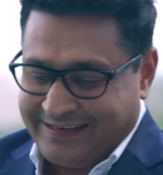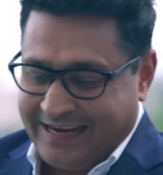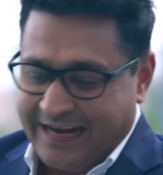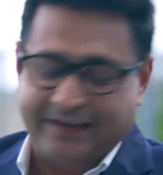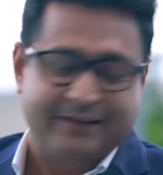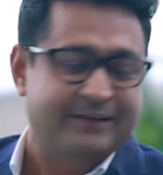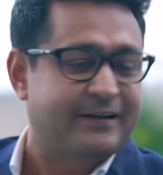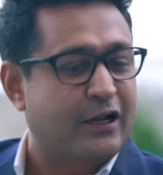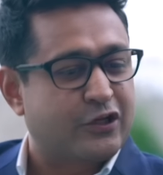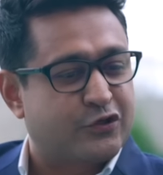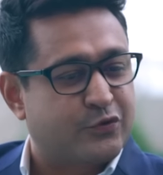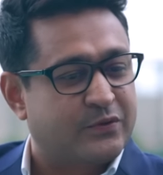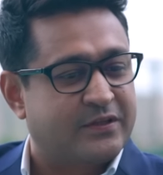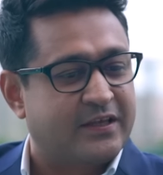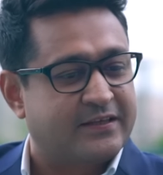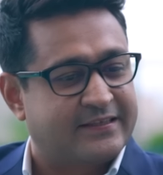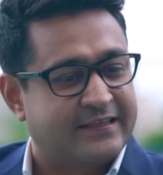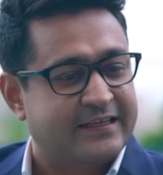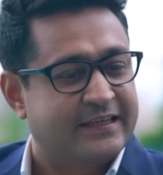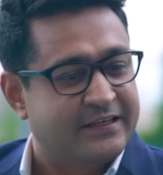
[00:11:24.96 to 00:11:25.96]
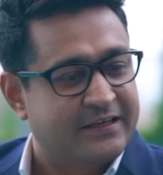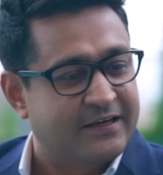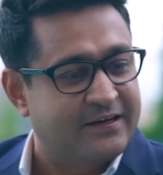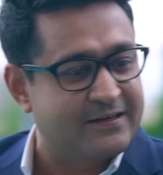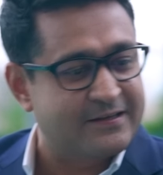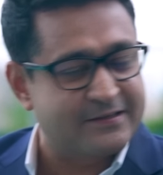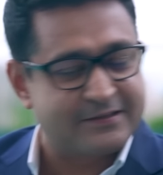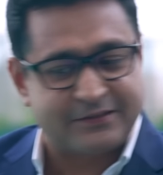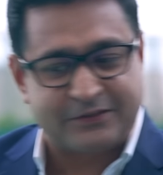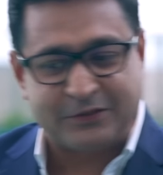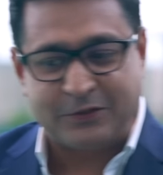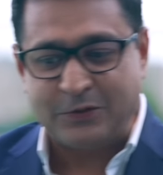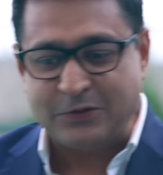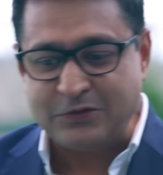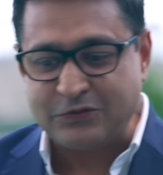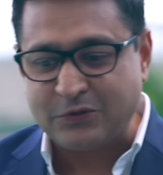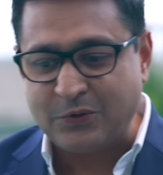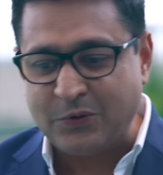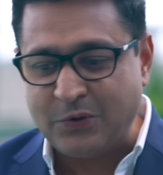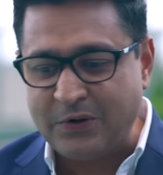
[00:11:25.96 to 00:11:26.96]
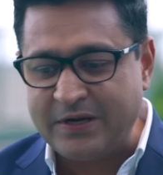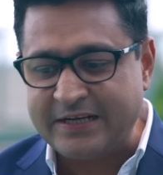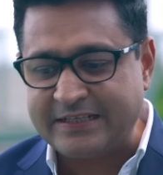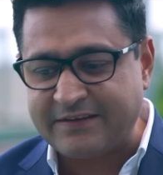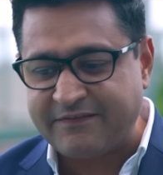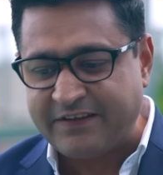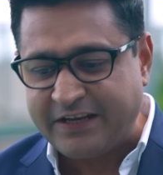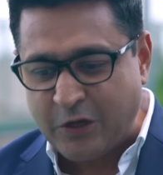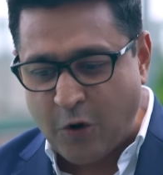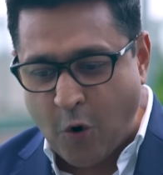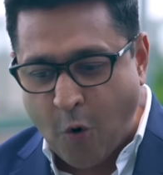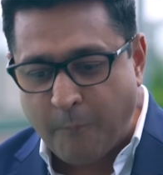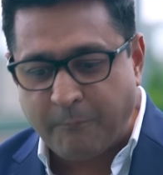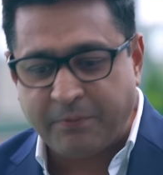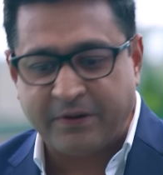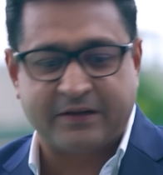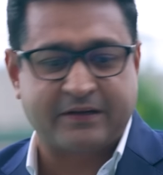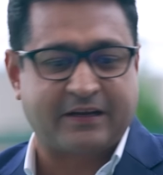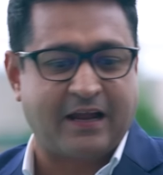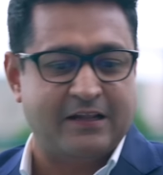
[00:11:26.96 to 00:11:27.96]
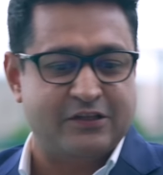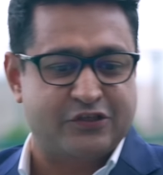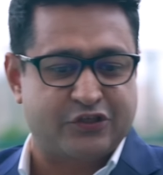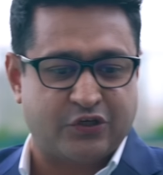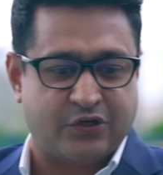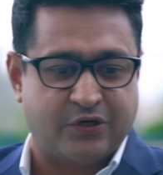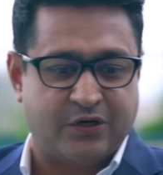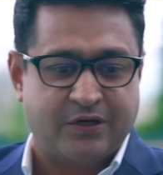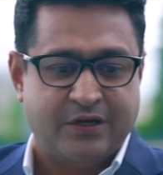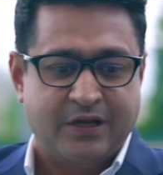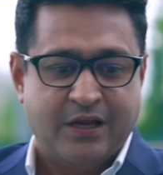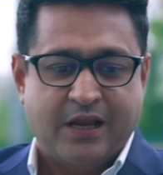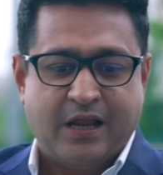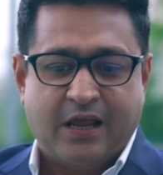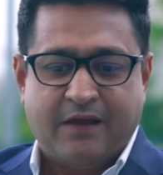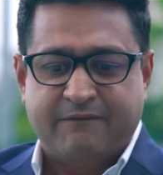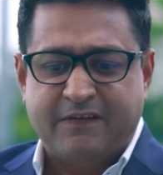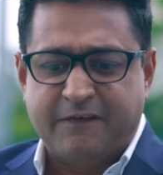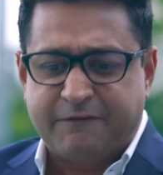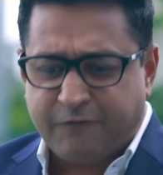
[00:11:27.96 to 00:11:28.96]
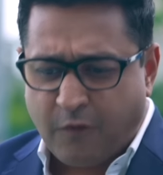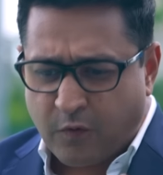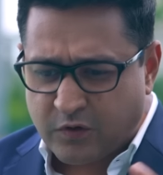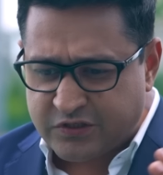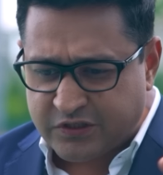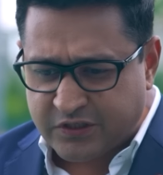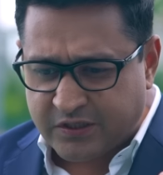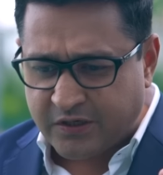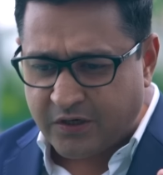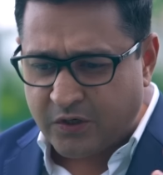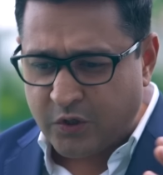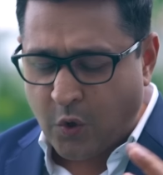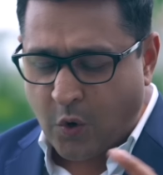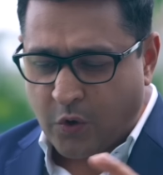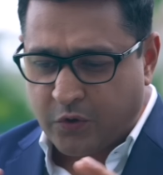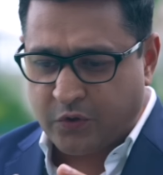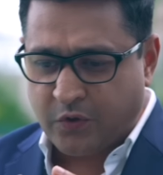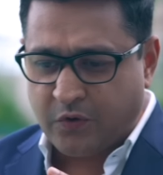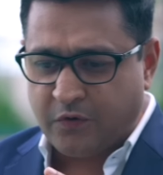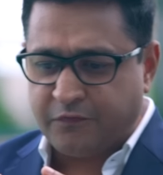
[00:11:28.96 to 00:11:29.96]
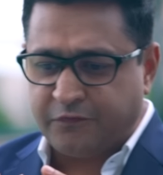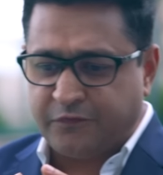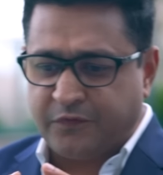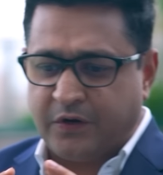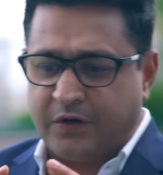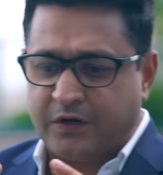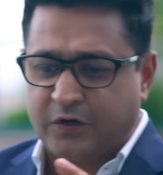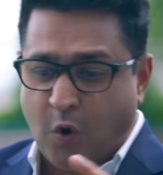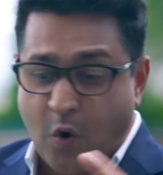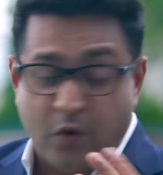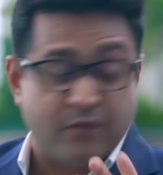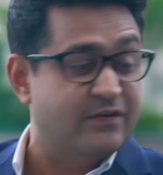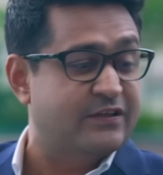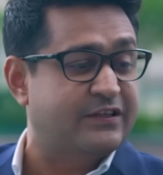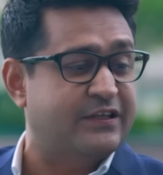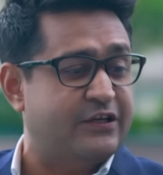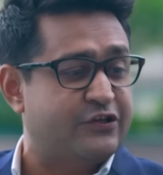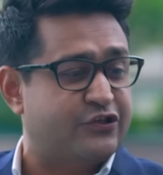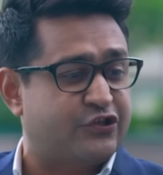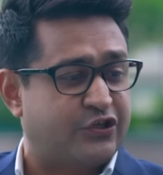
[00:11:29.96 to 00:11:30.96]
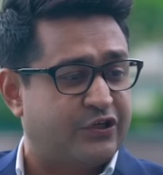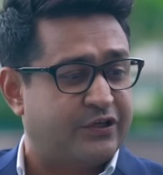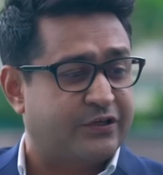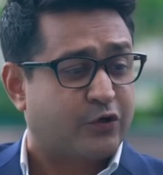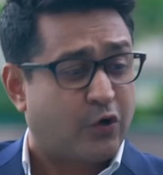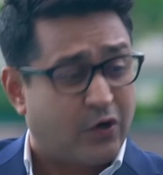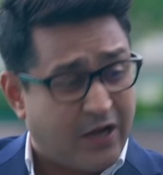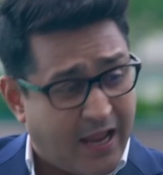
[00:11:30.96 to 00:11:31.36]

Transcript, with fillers: get in touch with the seniors, you know. So it's a very open culture. We foster a lot of uh, conversation, mm -hmm.